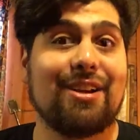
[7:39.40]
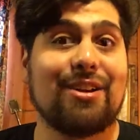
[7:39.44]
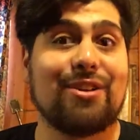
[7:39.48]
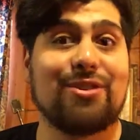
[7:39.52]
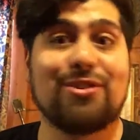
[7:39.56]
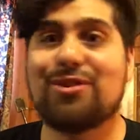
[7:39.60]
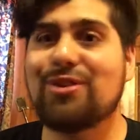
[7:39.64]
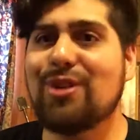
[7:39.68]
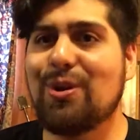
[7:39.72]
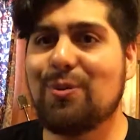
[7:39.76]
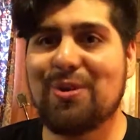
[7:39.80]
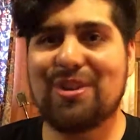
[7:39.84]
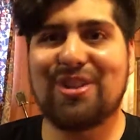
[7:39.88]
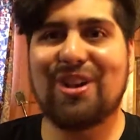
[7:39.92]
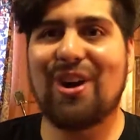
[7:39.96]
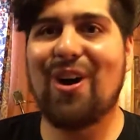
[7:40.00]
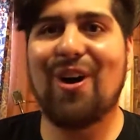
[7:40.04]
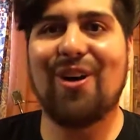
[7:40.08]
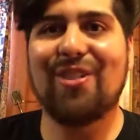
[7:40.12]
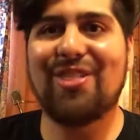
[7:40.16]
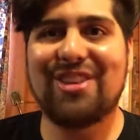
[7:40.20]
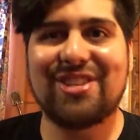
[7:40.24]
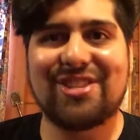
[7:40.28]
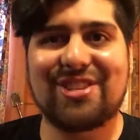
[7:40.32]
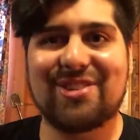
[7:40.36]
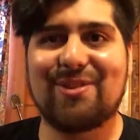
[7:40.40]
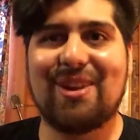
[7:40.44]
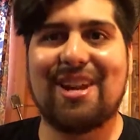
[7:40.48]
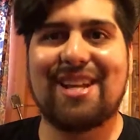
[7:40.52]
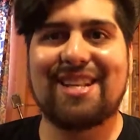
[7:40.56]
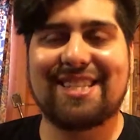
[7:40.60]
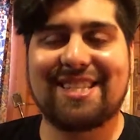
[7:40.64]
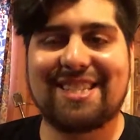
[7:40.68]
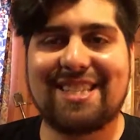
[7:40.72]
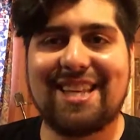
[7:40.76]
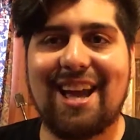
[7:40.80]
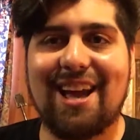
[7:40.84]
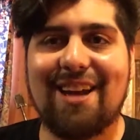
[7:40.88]
So with all this great
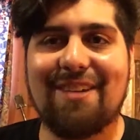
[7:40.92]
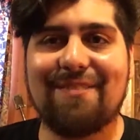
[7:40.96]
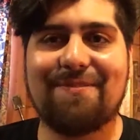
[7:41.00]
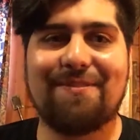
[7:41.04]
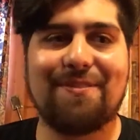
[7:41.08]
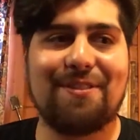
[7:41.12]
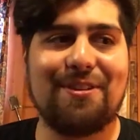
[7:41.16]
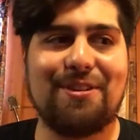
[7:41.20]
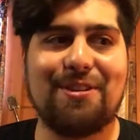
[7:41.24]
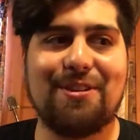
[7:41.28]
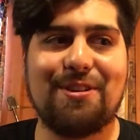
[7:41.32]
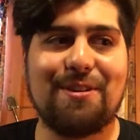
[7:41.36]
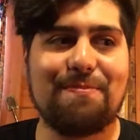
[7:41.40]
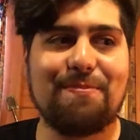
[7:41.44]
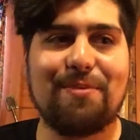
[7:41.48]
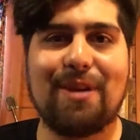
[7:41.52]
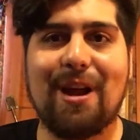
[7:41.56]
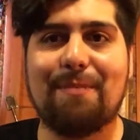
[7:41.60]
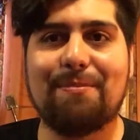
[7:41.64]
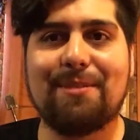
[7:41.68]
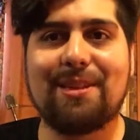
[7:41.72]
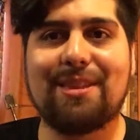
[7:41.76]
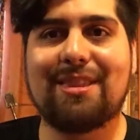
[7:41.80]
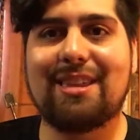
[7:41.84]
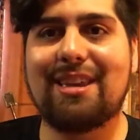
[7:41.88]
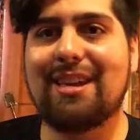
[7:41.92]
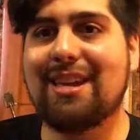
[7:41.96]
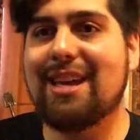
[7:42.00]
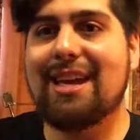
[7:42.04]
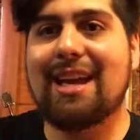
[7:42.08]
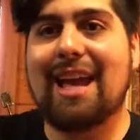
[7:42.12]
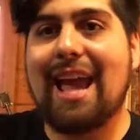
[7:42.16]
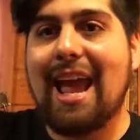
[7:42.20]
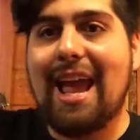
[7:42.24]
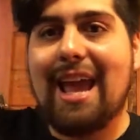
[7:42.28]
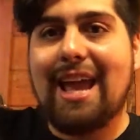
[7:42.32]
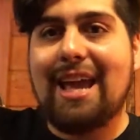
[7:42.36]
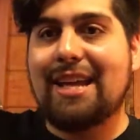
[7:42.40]
stuff, you're probably thinking,
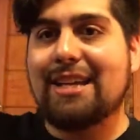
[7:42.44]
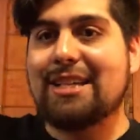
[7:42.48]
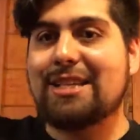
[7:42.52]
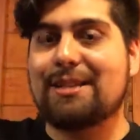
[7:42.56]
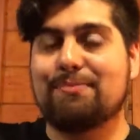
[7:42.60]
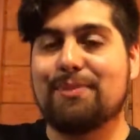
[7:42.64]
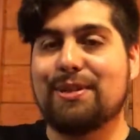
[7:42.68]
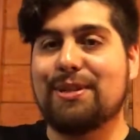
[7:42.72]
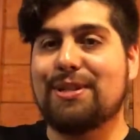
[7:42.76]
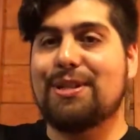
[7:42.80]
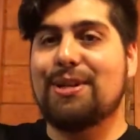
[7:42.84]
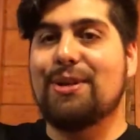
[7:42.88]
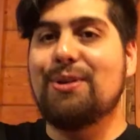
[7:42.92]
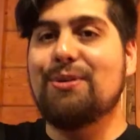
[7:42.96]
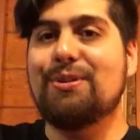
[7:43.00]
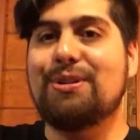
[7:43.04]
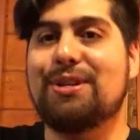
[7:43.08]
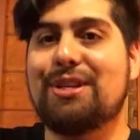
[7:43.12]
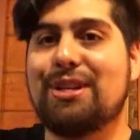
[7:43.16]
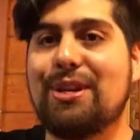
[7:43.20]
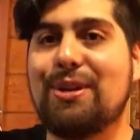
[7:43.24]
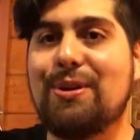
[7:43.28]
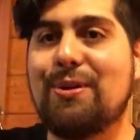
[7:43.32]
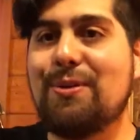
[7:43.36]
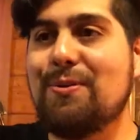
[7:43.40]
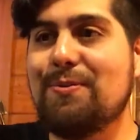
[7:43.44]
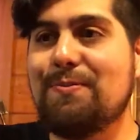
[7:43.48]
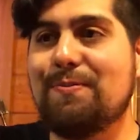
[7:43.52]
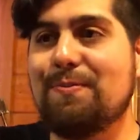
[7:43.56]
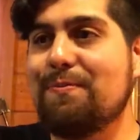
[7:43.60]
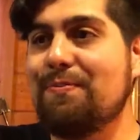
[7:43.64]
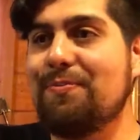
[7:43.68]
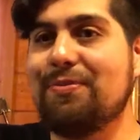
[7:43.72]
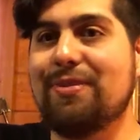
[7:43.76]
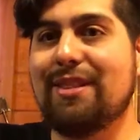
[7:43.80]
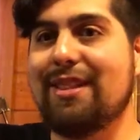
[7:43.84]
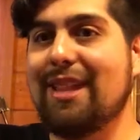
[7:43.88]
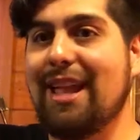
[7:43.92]
hey, Splatoon 2
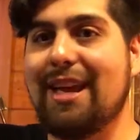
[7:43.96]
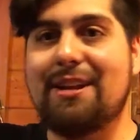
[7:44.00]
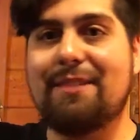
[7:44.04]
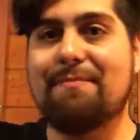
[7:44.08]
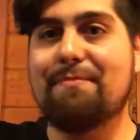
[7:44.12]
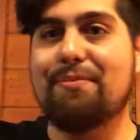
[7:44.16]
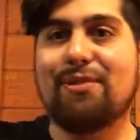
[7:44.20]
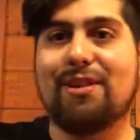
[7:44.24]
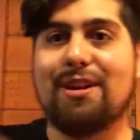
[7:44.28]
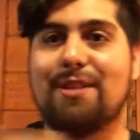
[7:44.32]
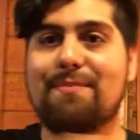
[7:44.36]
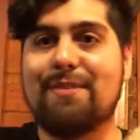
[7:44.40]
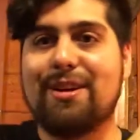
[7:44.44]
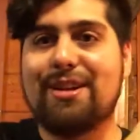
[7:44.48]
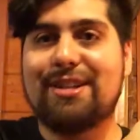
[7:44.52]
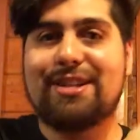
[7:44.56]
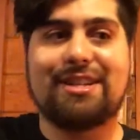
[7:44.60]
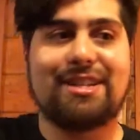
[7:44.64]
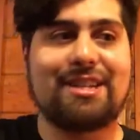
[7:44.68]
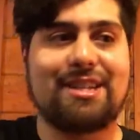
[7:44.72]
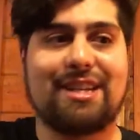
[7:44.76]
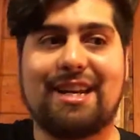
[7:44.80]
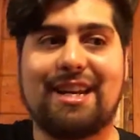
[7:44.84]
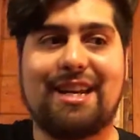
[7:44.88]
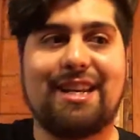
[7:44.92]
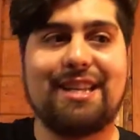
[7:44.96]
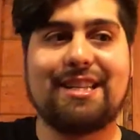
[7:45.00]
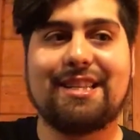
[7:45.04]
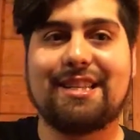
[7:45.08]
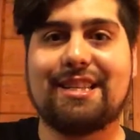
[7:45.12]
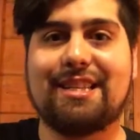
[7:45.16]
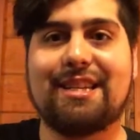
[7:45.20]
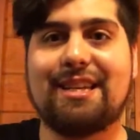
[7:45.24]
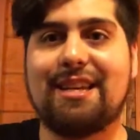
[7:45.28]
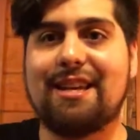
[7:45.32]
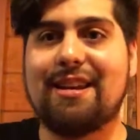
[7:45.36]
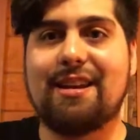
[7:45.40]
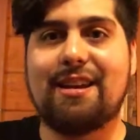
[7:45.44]
like pretty much is
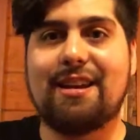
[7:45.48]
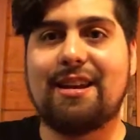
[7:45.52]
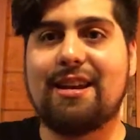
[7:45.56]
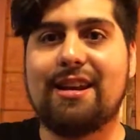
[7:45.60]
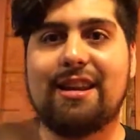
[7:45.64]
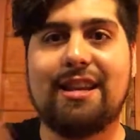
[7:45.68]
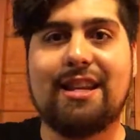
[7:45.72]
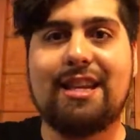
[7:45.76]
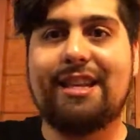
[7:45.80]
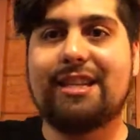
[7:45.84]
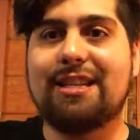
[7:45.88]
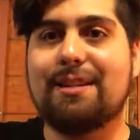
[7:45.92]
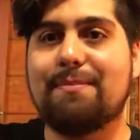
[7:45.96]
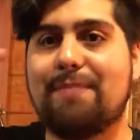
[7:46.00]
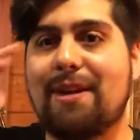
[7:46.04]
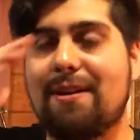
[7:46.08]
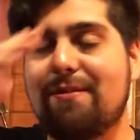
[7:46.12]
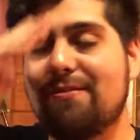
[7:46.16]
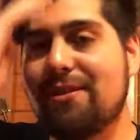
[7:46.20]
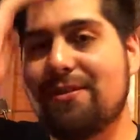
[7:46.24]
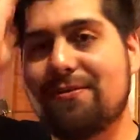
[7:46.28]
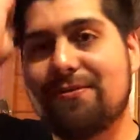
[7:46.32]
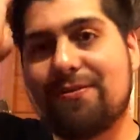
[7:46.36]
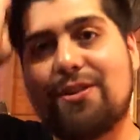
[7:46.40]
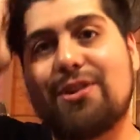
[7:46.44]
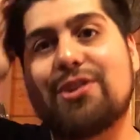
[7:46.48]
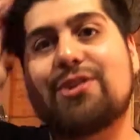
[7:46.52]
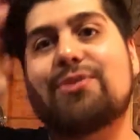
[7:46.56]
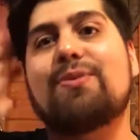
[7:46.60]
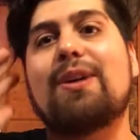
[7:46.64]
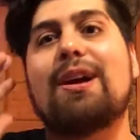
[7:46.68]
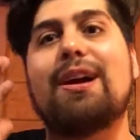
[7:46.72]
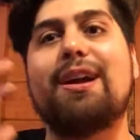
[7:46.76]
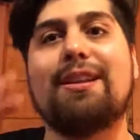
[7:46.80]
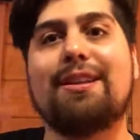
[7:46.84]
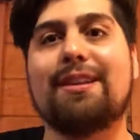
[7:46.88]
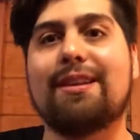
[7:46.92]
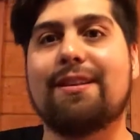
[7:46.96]
leagues above the first,
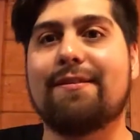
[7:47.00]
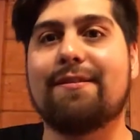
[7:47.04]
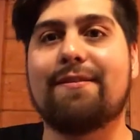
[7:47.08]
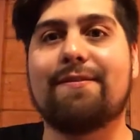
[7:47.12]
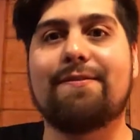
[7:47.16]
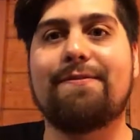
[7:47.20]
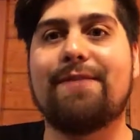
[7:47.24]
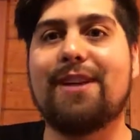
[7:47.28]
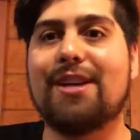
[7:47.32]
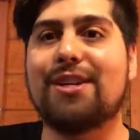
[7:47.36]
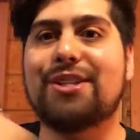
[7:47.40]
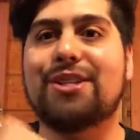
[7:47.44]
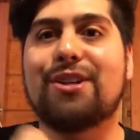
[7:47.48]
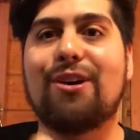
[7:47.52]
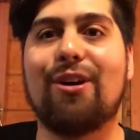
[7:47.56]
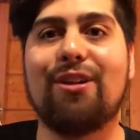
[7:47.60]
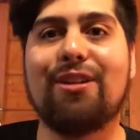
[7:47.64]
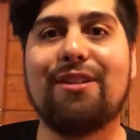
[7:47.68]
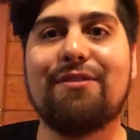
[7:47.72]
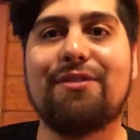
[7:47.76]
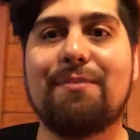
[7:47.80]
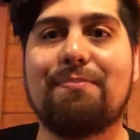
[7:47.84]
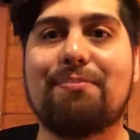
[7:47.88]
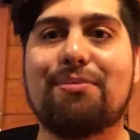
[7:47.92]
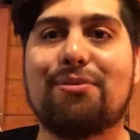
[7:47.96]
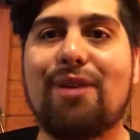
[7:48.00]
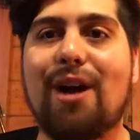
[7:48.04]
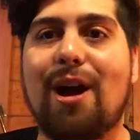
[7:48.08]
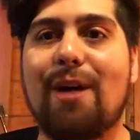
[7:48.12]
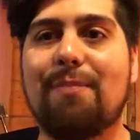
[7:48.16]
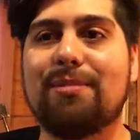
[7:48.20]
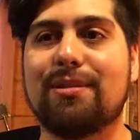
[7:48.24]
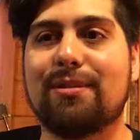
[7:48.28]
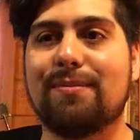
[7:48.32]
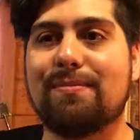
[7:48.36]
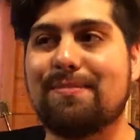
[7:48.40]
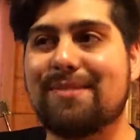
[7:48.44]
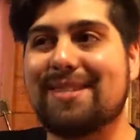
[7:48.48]
right? Fixed all of the
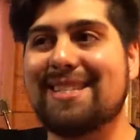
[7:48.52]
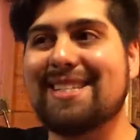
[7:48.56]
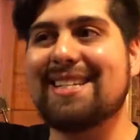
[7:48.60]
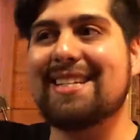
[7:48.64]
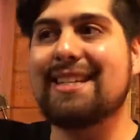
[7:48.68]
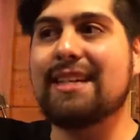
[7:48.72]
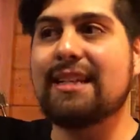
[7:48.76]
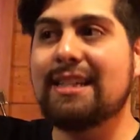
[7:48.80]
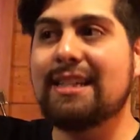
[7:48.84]
problems.